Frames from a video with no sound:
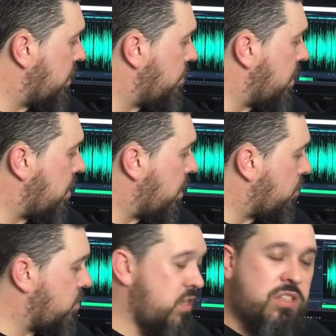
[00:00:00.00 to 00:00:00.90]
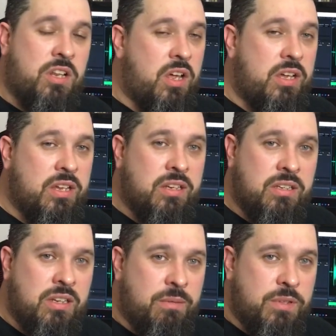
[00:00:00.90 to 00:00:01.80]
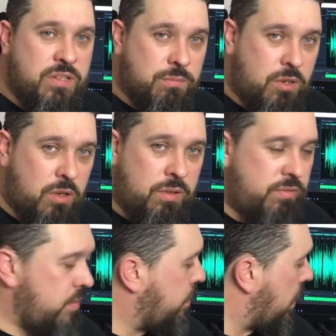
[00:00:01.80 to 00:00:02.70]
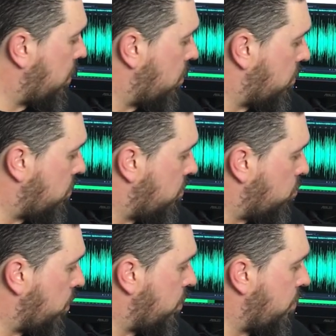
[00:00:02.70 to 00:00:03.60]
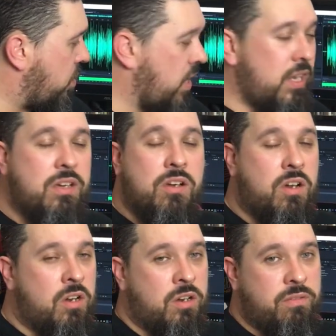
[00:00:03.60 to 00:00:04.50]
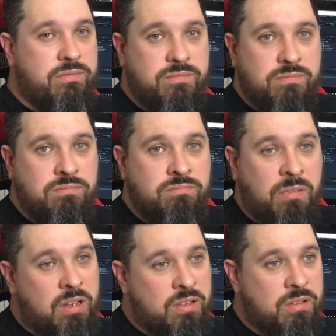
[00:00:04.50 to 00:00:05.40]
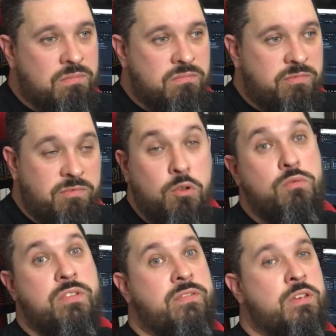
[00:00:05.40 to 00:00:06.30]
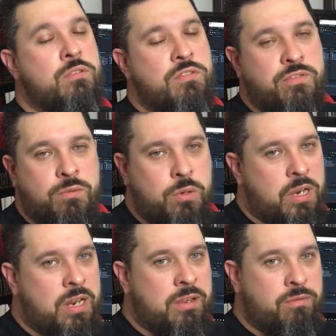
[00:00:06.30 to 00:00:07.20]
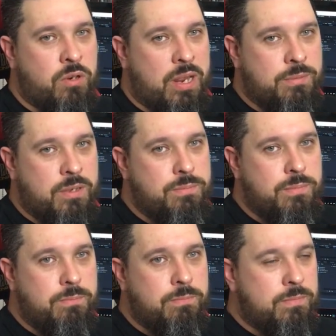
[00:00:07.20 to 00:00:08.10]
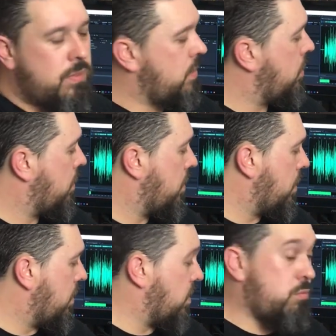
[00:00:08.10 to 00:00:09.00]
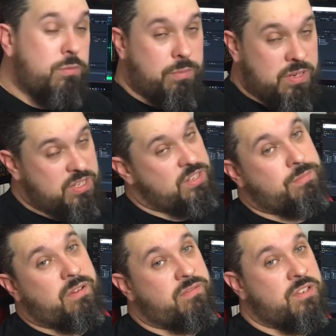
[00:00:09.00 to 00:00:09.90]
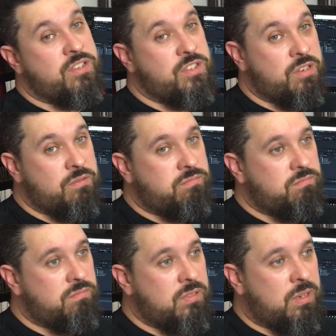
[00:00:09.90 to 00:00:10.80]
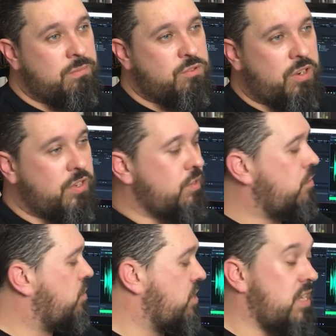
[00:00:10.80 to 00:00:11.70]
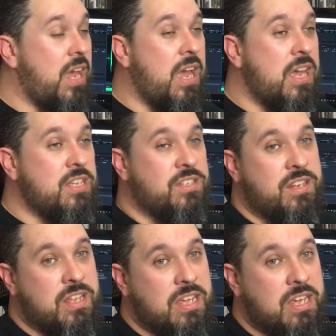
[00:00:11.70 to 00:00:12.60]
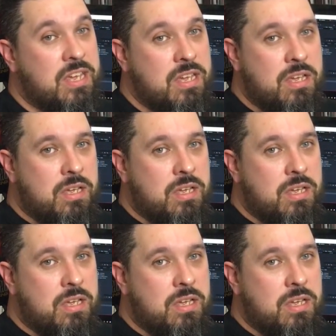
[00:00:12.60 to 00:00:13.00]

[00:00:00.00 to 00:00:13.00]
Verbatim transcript: give me a like or dislike, and give me some uh, feedback on what you think of my full reviews for for laptop. This would this is my first, so I'm trying to use this as the